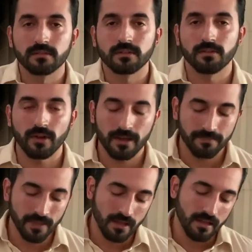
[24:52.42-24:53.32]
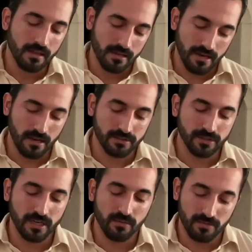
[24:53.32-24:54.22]
right? Now let's
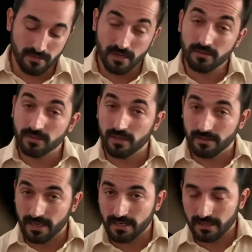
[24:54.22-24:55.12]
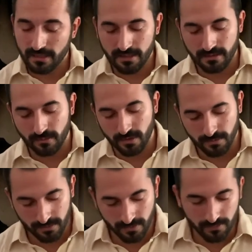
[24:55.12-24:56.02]
look at the other song, El Cantante, one of the
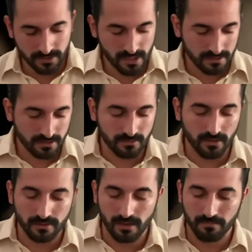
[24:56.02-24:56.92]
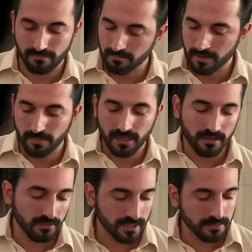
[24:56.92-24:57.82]
most famous salsas of all time. I'm gonna play in
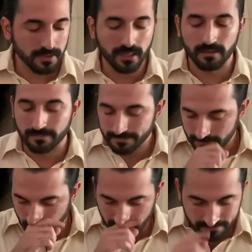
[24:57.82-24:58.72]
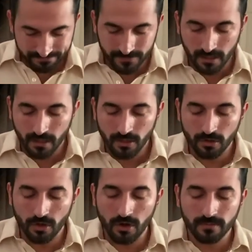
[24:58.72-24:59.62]
the same key, right?
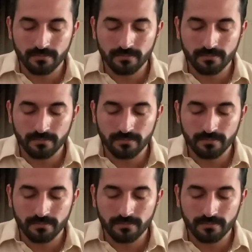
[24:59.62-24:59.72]
Yo